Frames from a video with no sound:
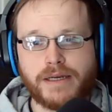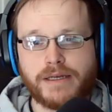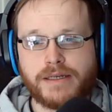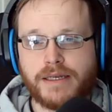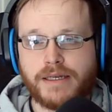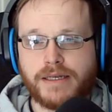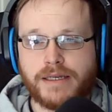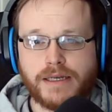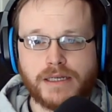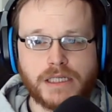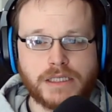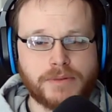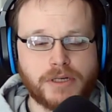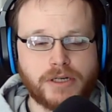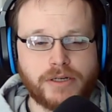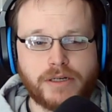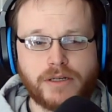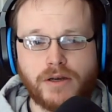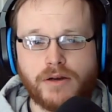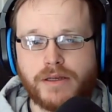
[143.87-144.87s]
Again,
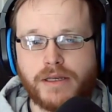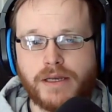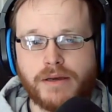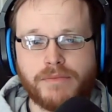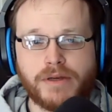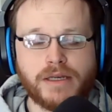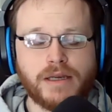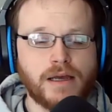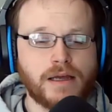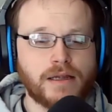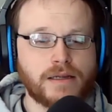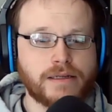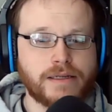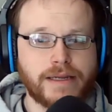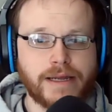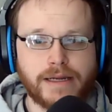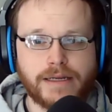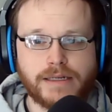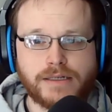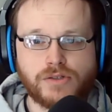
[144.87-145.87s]
Jesperi Kotkaniemi
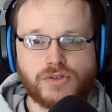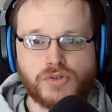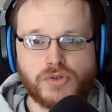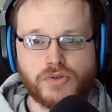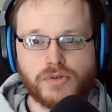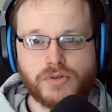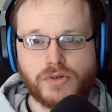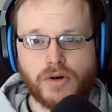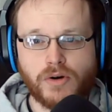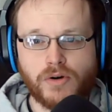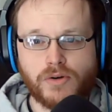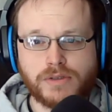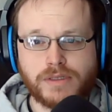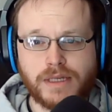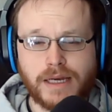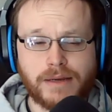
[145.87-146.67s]
netting 2 goals.